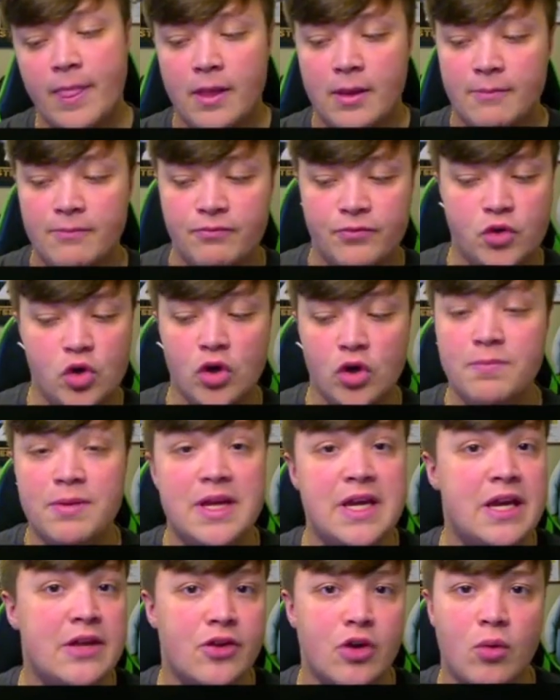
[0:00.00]
Could
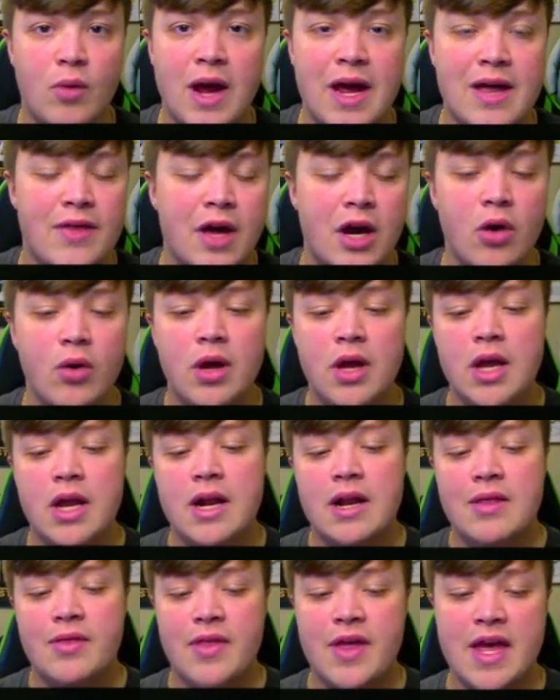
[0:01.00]
be either way, though.
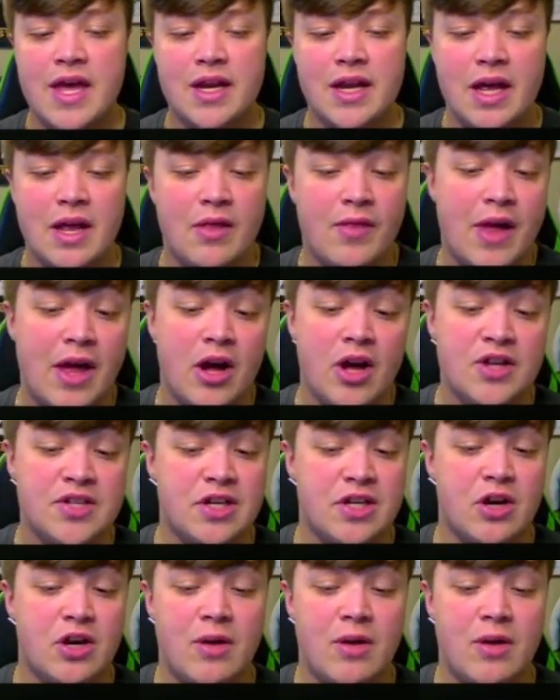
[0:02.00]
Then they also,